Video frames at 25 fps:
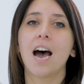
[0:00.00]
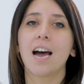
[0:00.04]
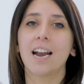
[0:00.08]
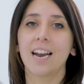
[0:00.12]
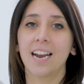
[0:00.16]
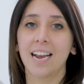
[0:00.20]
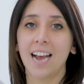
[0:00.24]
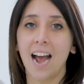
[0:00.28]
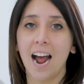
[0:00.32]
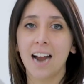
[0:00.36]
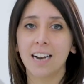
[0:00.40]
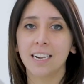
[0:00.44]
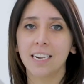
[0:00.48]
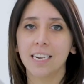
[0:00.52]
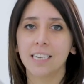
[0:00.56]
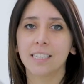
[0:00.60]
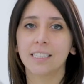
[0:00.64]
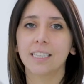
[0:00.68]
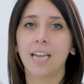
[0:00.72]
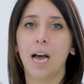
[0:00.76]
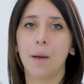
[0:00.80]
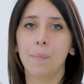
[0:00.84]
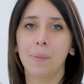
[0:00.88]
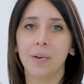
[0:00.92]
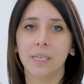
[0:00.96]
Regarding
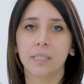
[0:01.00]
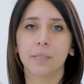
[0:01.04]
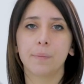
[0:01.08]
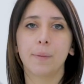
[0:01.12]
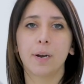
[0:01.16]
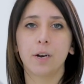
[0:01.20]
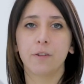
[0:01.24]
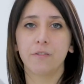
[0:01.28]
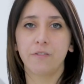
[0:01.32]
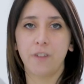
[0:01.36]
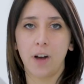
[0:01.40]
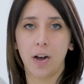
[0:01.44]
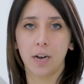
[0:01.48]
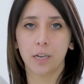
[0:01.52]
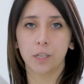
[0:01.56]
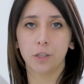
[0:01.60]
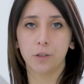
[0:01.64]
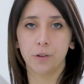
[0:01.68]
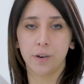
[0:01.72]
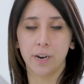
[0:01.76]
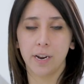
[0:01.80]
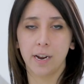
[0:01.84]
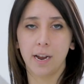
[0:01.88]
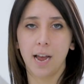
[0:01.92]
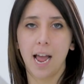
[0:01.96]
tablet
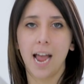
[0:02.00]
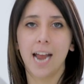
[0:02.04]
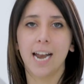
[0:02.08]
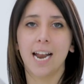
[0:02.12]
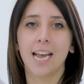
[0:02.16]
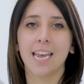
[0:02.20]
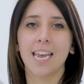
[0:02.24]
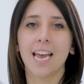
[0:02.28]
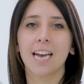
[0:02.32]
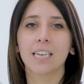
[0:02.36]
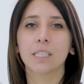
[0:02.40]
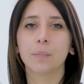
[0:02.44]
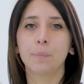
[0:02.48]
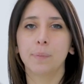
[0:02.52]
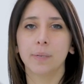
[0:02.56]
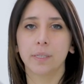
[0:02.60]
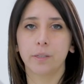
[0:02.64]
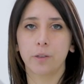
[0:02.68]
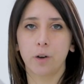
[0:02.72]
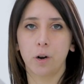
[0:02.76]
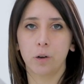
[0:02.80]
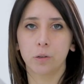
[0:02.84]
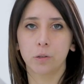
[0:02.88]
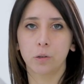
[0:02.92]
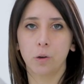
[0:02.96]
manufacturing, NIR
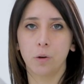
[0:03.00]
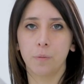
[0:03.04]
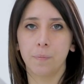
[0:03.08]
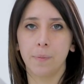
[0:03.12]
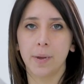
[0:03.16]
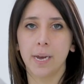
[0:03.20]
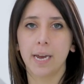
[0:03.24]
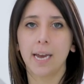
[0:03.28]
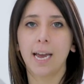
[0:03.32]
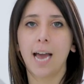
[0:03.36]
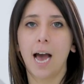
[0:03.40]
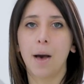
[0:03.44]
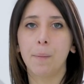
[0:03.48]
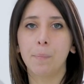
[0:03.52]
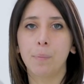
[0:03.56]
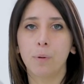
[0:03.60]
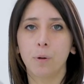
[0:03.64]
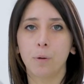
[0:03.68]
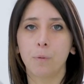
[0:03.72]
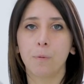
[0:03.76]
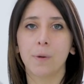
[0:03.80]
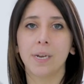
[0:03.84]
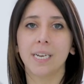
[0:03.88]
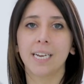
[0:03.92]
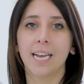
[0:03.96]
spectroscopy
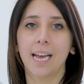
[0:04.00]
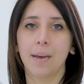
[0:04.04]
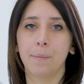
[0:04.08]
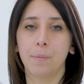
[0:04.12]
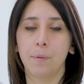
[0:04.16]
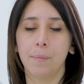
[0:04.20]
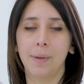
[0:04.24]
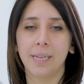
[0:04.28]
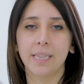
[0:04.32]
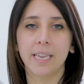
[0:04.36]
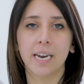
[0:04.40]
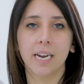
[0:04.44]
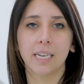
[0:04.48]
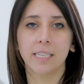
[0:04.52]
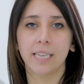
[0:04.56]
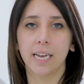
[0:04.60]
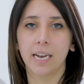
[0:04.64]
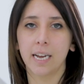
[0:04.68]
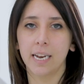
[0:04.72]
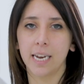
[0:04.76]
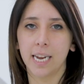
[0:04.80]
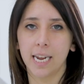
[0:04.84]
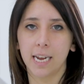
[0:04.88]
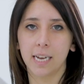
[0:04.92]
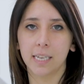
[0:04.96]
coupled with chemometric
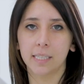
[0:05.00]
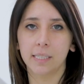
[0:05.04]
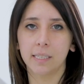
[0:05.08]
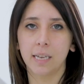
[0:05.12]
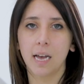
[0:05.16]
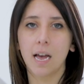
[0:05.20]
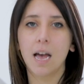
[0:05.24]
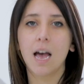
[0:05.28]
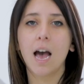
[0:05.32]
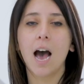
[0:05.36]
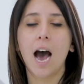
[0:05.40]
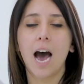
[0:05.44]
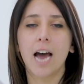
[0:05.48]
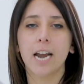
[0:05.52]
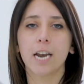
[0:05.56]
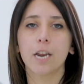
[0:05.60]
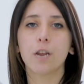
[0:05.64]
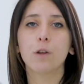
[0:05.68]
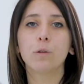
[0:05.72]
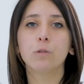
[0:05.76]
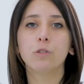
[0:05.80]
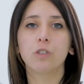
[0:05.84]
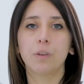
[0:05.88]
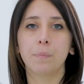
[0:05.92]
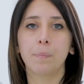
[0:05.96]
techniques are
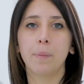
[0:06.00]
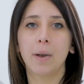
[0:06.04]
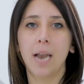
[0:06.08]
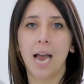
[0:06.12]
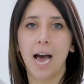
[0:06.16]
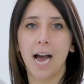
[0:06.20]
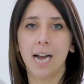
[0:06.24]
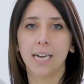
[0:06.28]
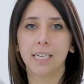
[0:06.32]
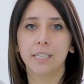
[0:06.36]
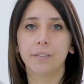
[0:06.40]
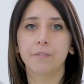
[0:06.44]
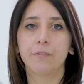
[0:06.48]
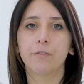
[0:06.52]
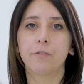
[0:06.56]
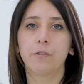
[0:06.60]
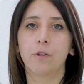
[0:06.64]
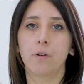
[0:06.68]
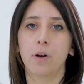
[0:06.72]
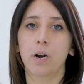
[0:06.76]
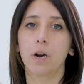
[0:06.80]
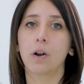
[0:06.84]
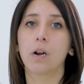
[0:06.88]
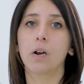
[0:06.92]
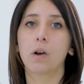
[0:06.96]
used applied
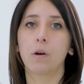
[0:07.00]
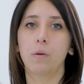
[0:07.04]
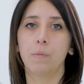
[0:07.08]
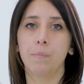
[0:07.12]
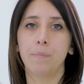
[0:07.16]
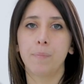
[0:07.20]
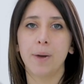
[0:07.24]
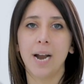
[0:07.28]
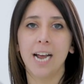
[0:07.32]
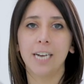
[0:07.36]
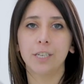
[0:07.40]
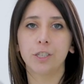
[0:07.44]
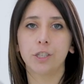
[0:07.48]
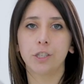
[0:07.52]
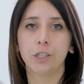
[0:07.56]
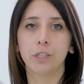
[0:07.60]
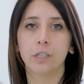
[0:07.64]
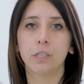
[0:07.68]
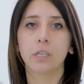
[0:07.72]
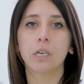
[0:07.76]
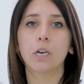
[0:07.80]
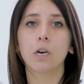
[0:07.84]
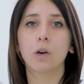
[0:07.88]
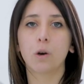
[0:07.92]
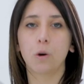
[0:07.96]
for
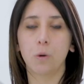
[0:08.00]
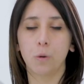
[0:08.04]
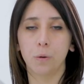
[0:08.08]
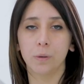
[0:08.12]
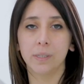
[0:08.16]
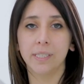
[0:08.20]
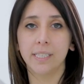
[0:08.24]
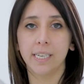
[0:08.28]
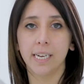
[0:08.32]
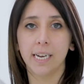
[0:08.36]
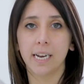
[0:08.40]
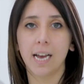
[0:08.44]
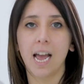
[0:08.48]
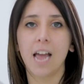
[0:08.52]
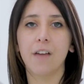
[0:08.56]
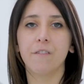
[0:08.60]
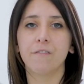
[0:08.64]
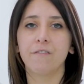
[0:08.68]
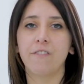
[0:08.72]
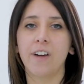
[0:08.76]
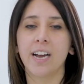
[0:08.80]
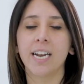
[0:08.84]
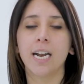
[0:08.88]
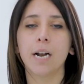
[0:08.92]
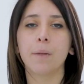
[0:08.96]
compression, coating, and
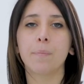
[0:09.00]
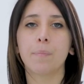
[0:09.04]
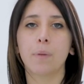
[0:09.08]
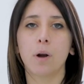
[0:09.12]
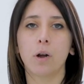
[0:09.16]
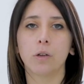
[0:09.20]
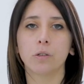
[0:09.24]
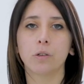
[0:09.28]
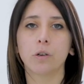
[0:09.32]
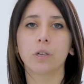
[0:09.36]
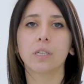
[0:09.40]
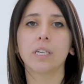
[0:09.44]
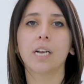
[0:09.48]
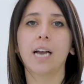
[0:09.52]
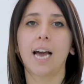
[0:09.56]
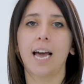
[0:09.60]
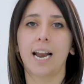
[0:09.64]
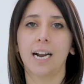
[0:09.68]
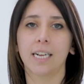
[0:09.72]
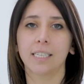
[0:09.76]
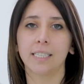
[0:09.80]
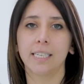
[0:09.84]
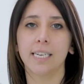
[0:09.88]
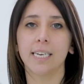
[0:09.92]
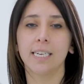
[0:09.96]
final product
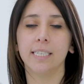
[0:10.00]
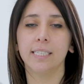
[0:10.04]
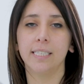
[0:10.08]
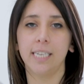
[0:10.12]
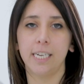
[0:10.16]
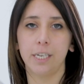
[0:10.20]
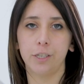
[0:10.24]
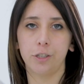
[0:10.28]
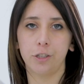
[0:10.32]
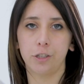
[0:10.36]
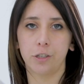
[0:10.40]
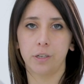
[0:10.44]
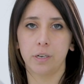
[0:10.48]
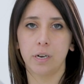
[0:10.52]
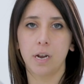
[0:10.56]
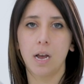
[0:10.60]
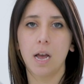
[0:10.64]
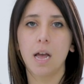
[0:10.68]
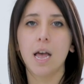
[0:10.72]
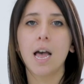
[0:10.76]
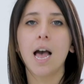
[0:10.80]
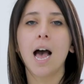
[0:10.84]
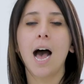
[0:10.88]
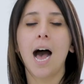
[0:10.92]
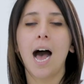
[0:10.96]
characterization,
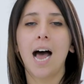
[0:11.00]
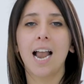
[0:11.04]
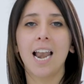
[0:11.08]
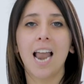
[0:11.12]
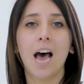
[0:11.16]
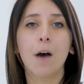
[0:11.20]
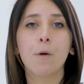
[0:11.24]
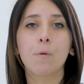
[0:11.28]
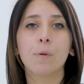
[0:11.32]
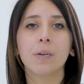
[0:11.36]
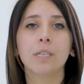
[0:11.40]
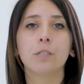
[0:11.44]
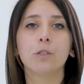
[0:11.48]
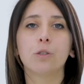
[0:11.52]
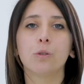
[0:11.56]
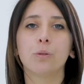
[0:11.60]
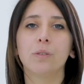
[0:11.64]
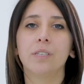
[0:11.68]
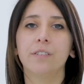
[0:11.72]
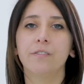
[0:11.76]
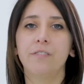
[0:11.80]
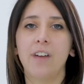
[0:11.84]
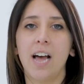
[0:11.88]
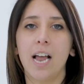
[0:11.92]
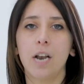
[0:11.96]
allowing to
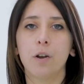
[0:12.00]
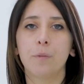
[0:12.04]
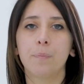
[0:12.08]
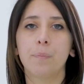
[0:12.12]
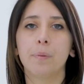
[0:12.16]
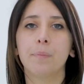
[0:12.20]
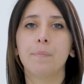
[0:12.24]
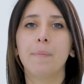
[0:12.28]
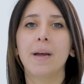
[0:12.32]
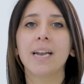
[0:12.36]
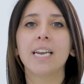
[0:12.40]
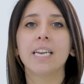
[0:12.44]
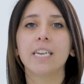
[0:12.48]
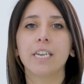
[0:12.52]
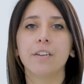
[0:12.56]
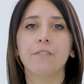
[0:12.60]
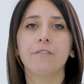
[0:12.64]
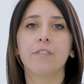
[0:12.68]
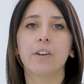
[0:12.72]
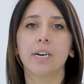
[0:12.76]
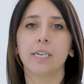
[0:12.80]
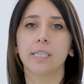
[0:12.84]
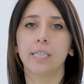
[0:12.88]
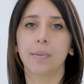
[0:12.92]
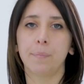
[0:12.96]
develop many
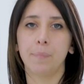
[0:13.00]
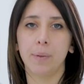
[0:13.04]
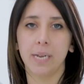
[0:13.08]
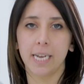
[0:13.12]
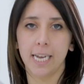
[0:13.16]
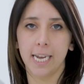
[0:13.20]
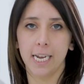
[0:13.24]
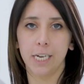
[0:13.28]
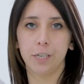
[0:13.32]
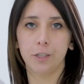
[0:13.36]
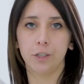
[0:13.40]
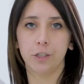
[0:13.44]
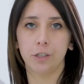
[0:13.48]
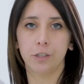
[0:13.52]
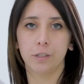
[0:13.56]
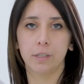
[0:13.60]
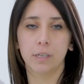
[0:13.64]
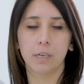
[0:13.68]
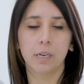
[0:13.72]
different applications,